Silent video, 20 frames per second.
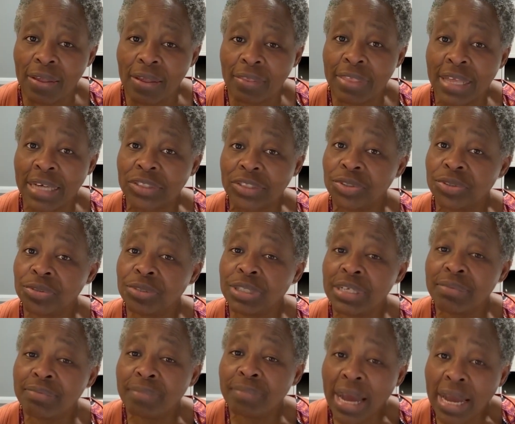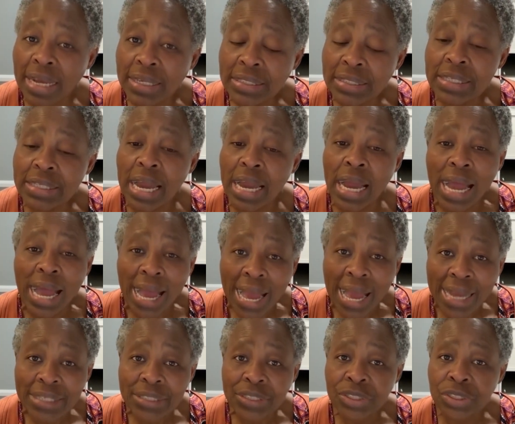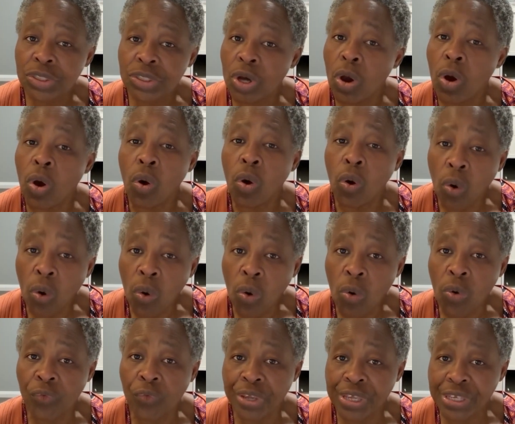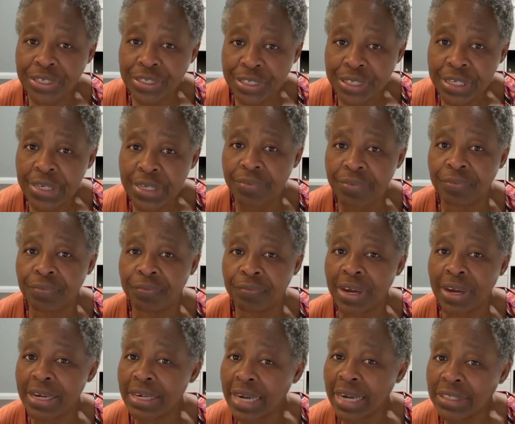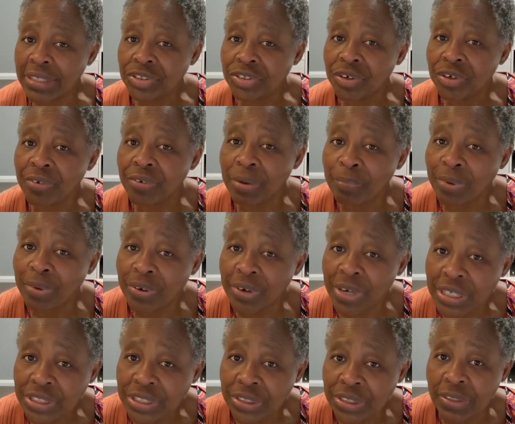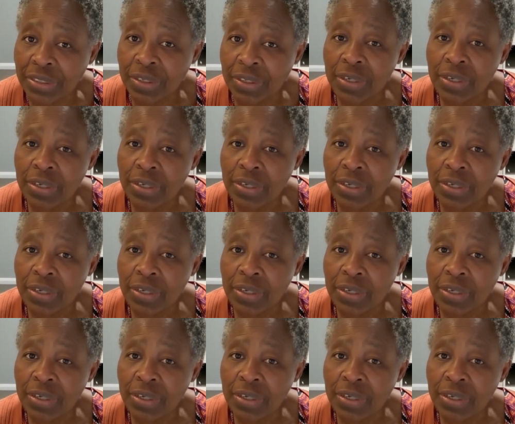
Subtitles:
that to demand and or receive financial reparation